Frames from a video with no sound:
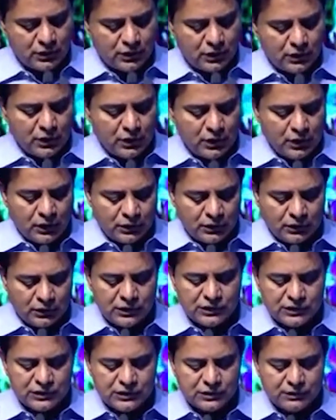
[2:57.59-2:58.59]
In
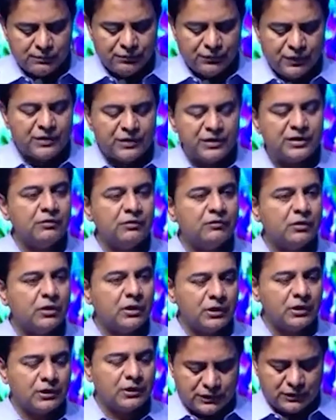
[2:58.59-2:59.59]
this,
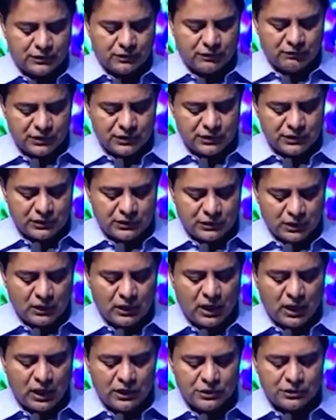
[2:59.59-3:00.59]
T-Works, which is a
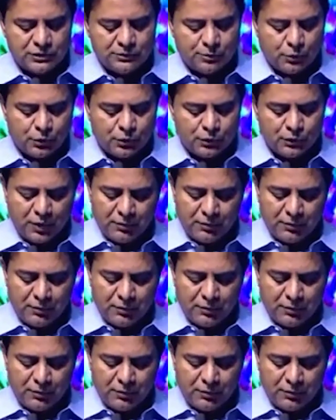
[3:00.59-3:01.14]
large prototyping